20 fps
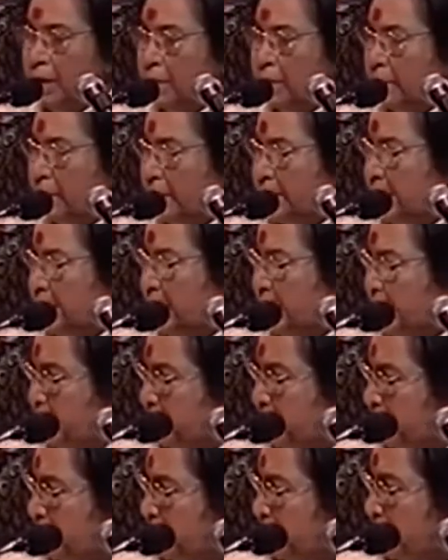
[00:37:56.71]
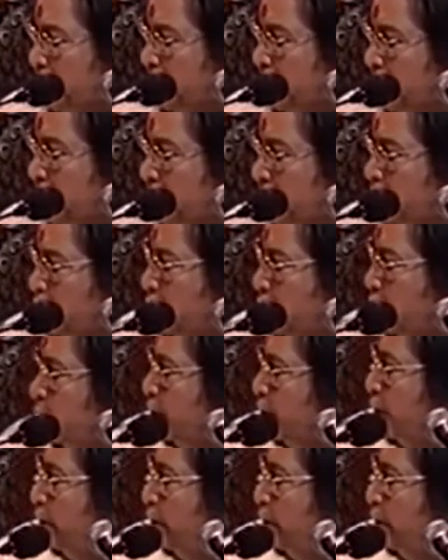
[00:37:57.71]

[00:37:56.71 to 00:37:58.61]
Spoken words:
For example, you see these beautiful